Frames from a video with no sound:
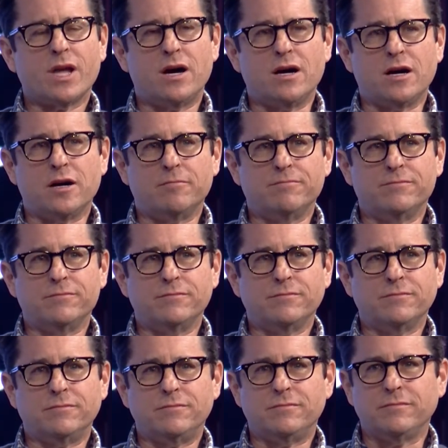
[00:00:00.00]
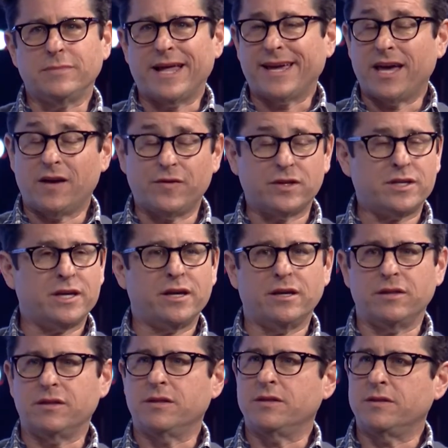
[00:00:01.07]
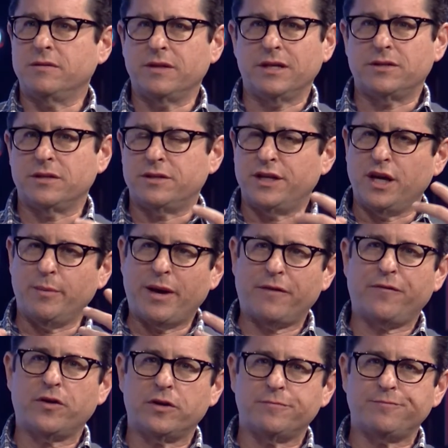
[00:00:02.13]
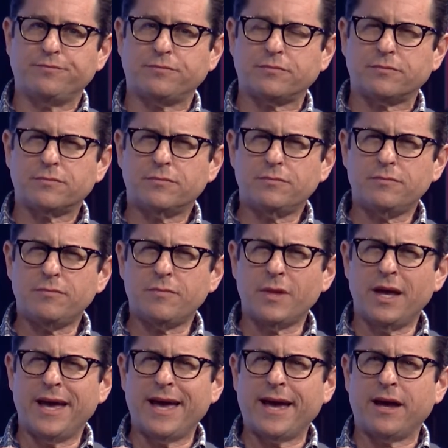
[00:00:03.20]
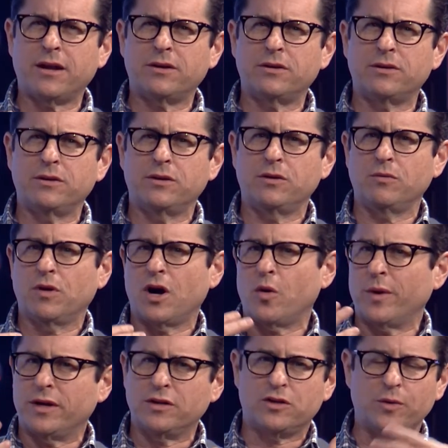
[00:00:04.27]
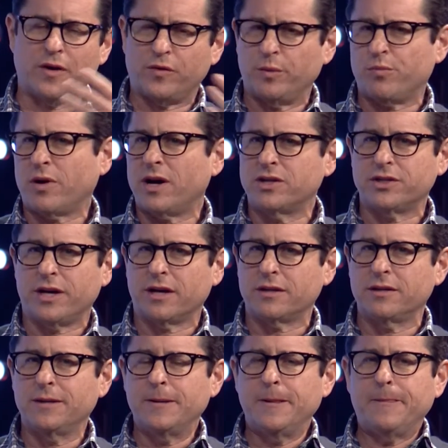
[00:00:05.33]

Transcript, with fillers: Um, like everything, it's a team effort and you go into every project,